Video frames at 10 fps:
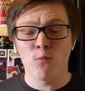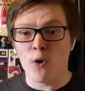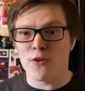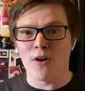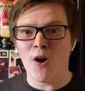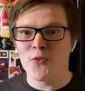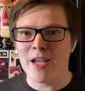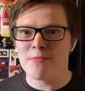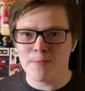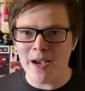Well, they're all
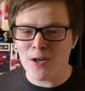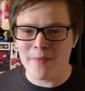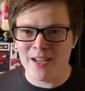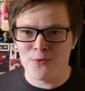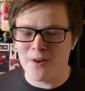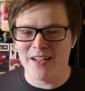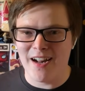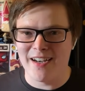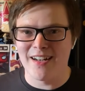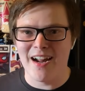named Spider-Man
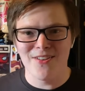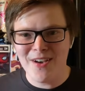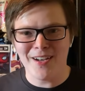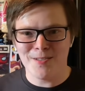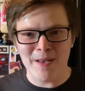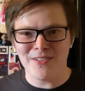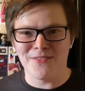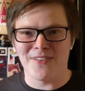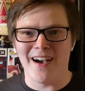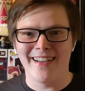2099. You gotta
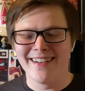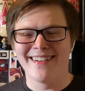specify.